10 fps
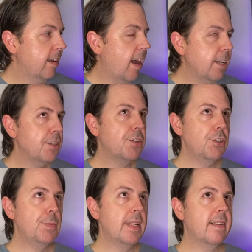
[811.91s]

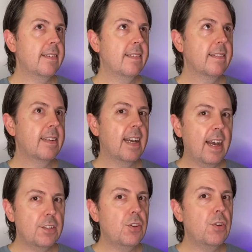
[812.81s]
unassuming,
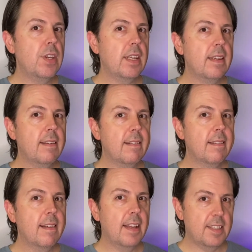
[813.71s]
cartoony
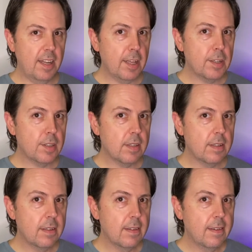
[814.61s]
aesthetics,
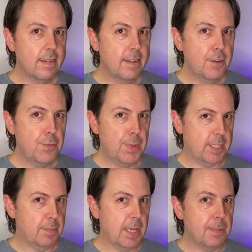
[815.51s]
but
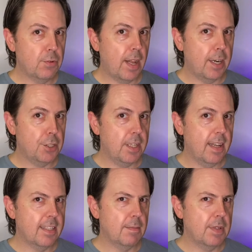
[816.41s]
some deep strategy
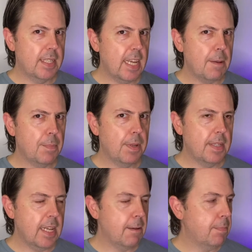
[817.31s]
and some deep
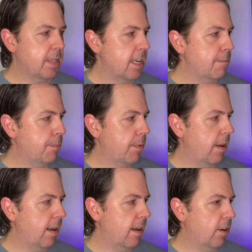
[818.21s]

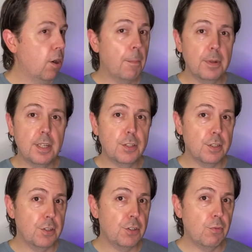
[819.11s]
competition
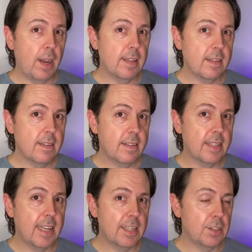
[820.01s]
as you race to
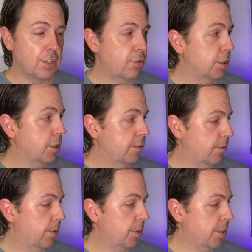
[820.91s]
get to the treasures
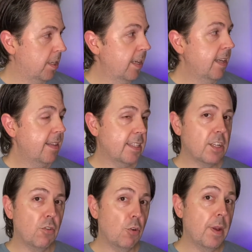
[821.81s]
first. That's
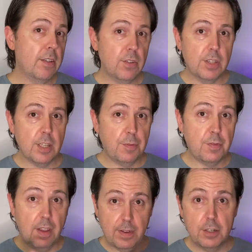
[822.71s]
Karuba. Do yourself a
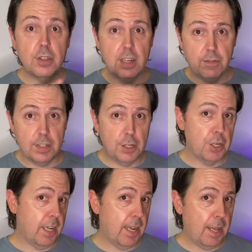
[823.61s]
favor, definitely
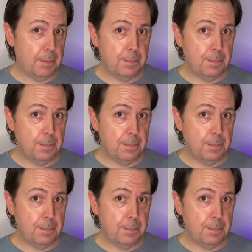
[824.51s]
check it out.